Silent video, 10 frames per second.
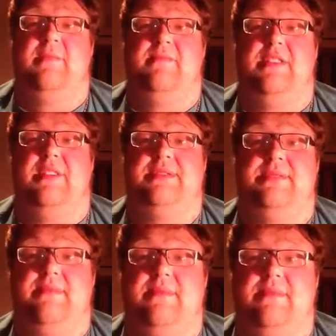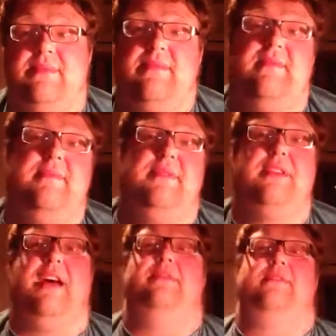For those,
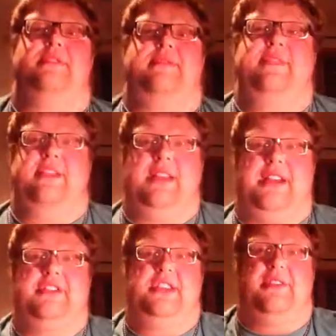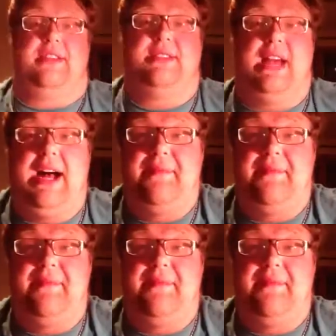most of you don't actually know this.